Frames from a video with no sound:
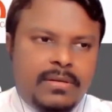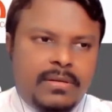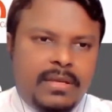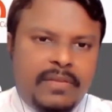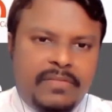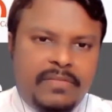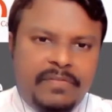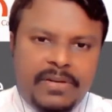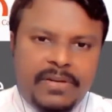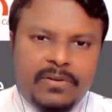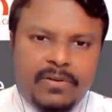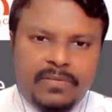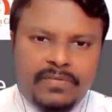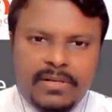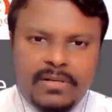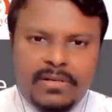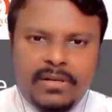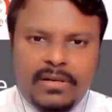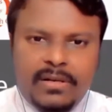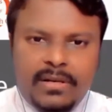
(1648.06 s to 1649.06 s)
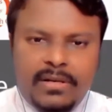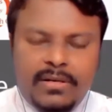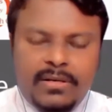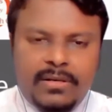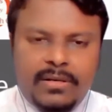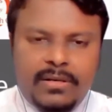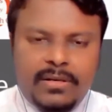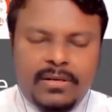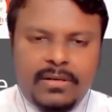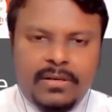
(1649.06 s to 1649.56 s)
effect of the drug,
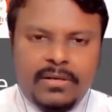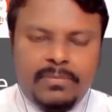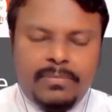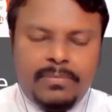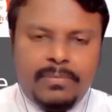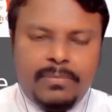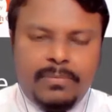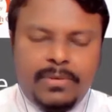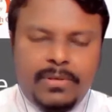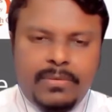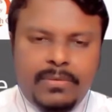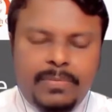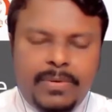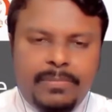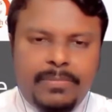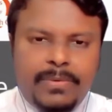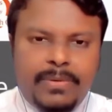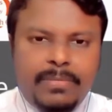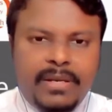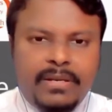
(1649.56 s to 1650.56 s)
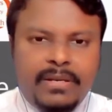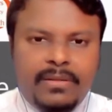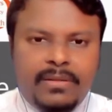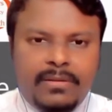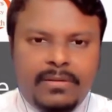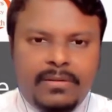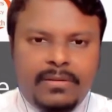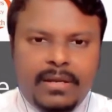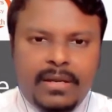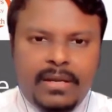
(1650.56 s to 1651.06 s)
and people might
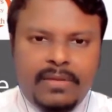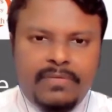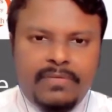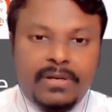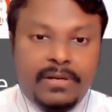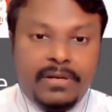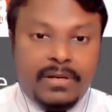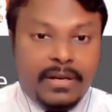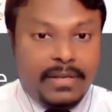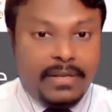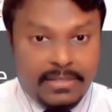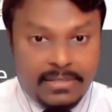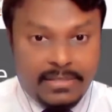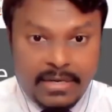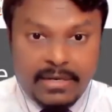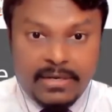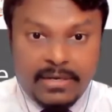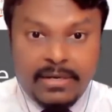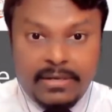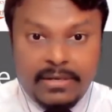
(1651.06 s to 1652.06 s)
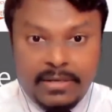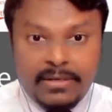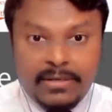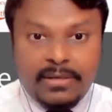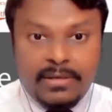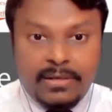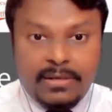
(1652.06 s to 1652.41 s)
have a dry ejaculation.